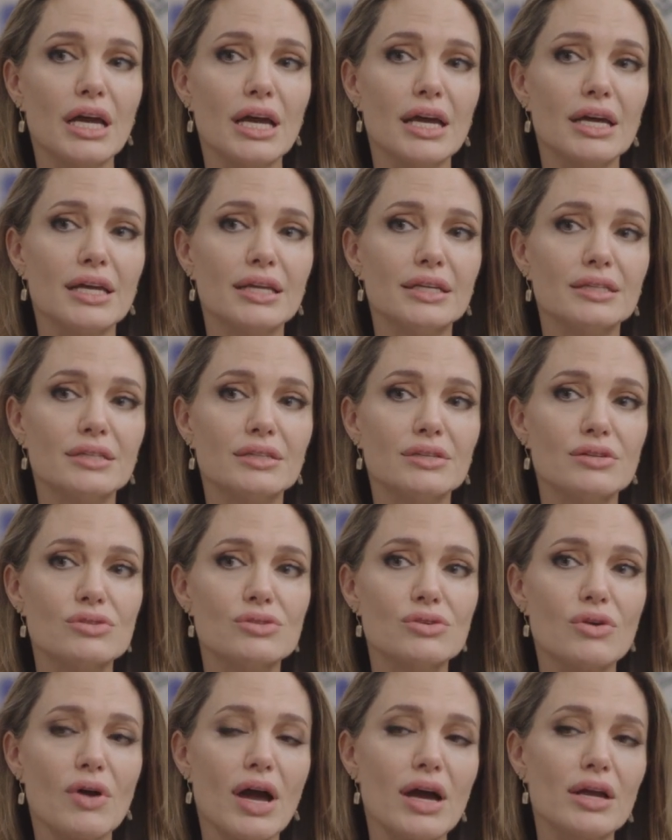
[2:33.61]
And
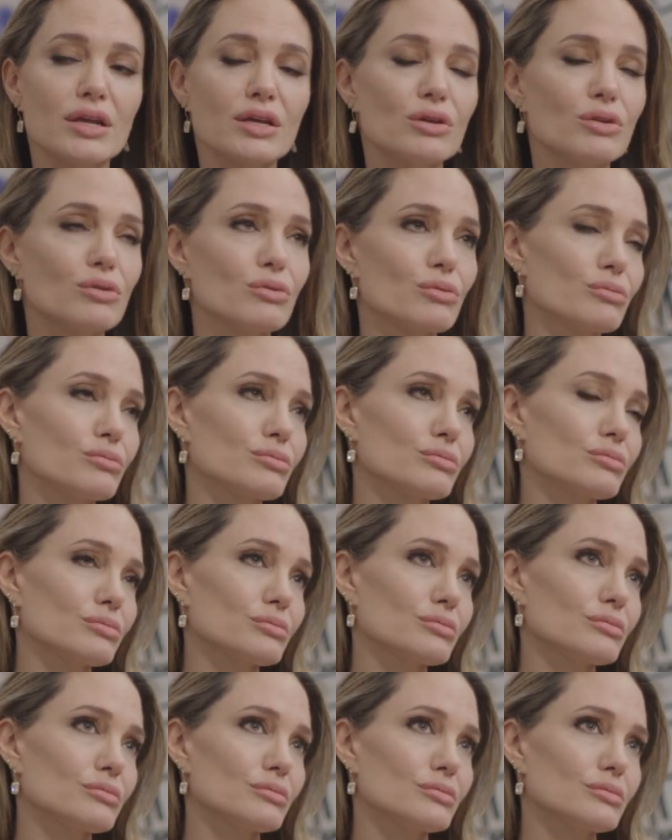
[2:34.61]
so, how do you?
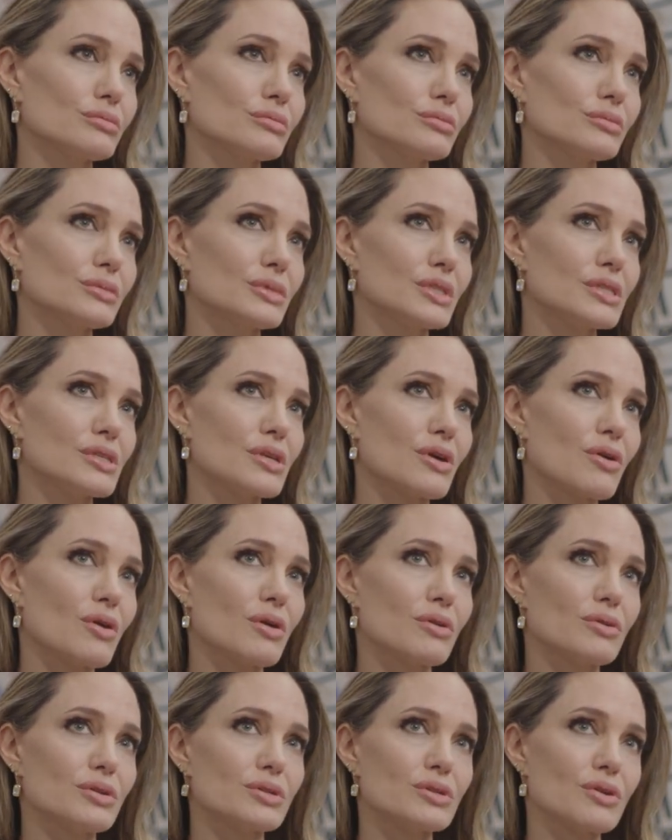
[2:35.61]
Is there
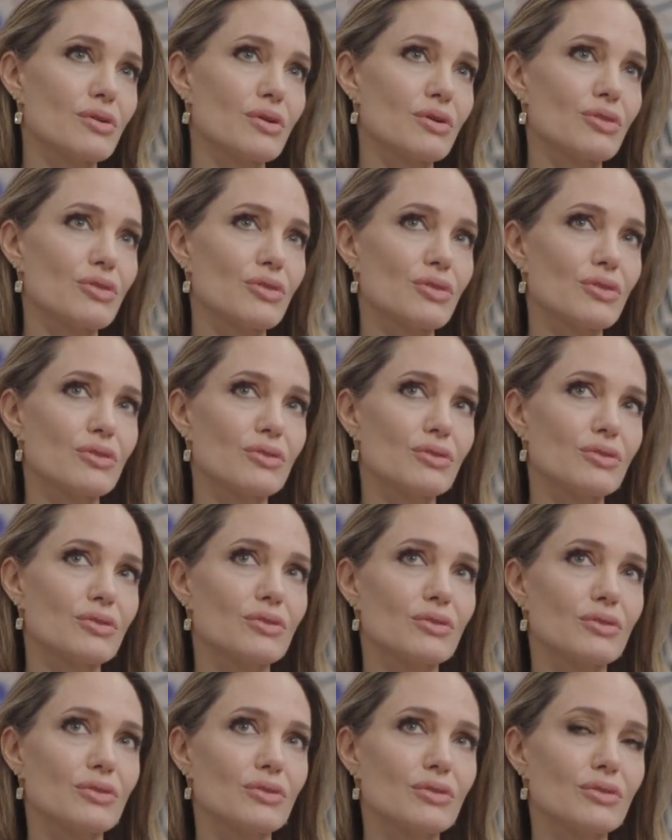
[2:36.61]
a
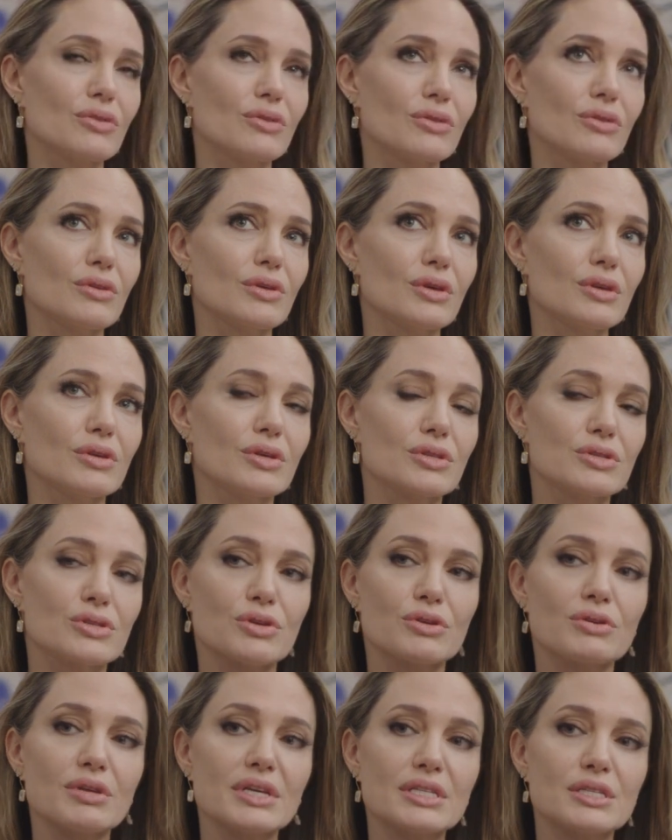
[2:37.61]
because
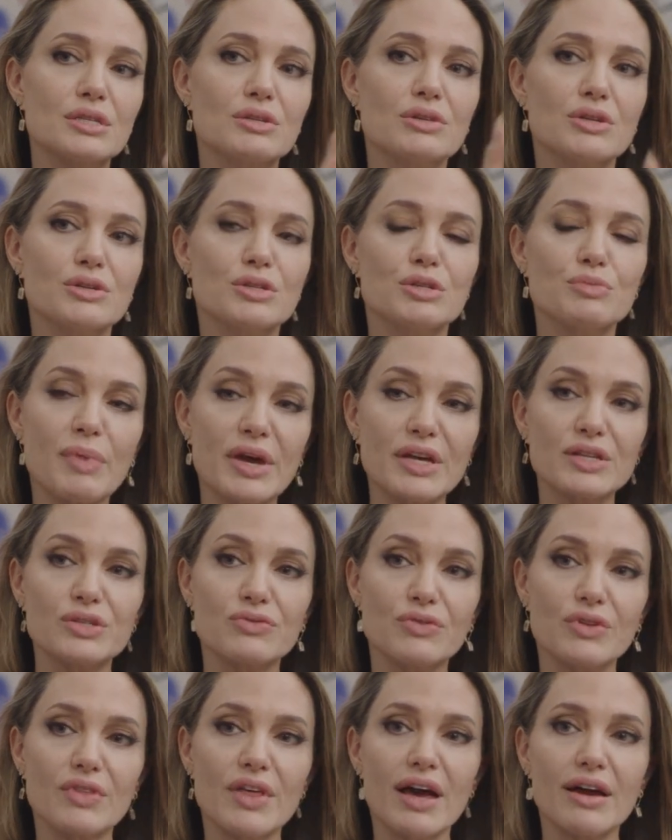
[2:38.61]
there's space
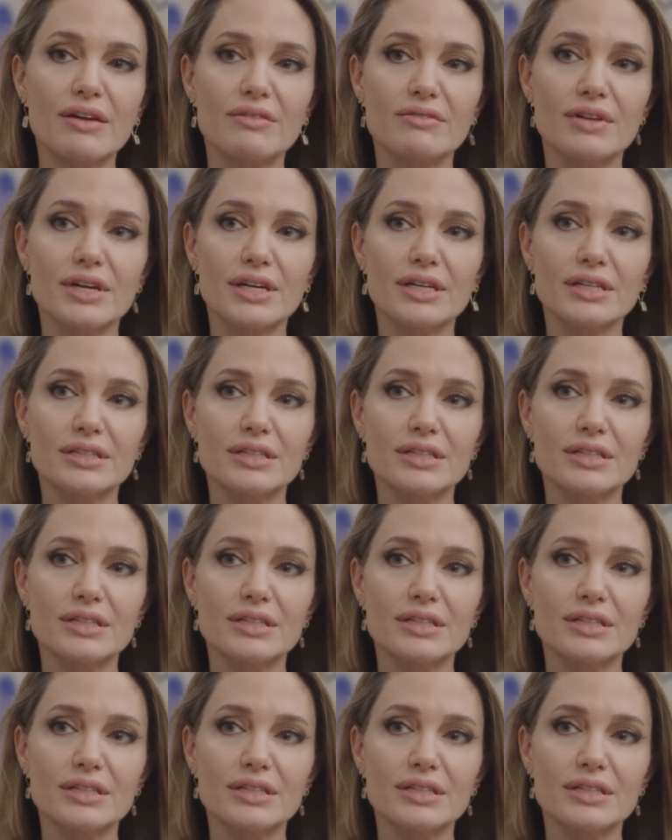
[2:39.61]
for that, right?